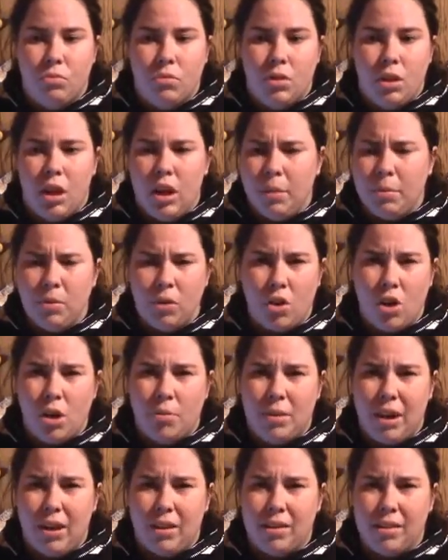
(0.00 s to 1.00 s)
It helped her
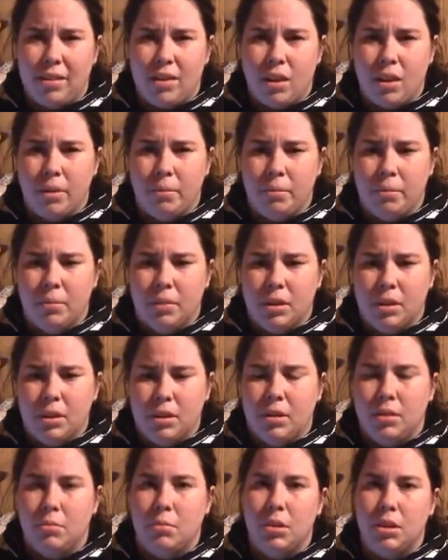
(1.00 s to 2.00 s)
calm down some,
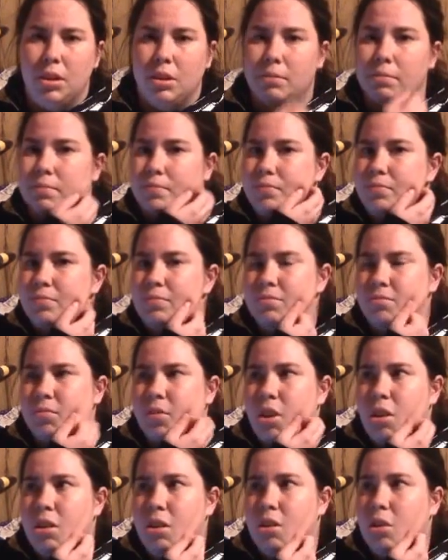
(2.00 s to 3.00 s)
but
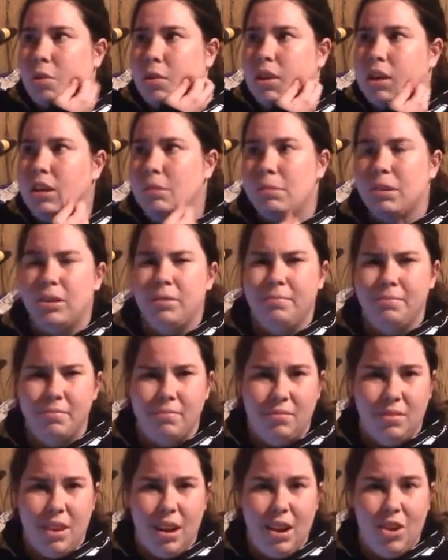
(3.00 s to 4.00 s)
not all the way, but
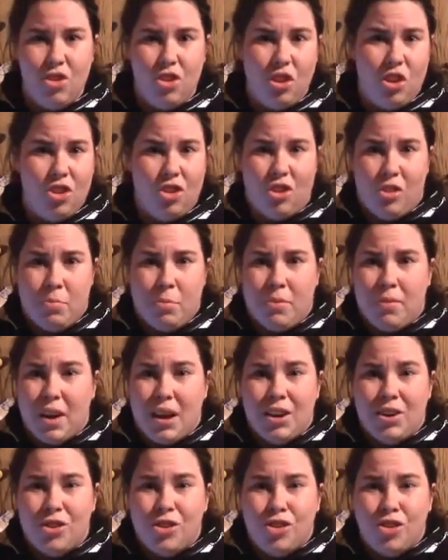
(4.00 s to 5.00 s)
I usually could just
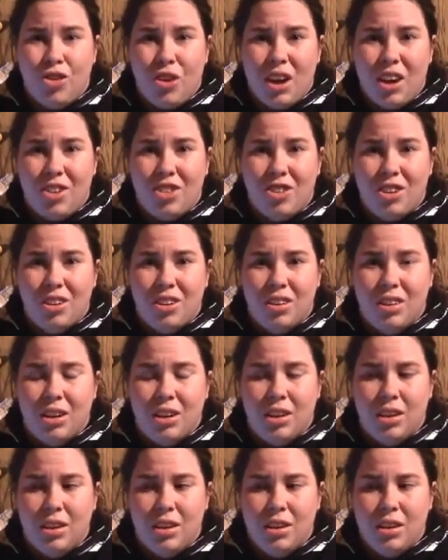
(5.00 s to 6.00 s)
provide a distraction
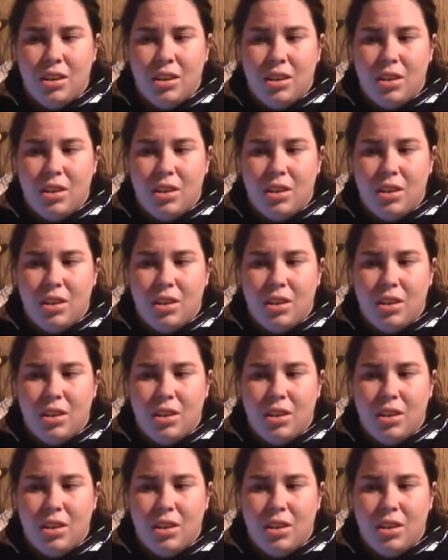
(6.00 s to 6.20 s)
like,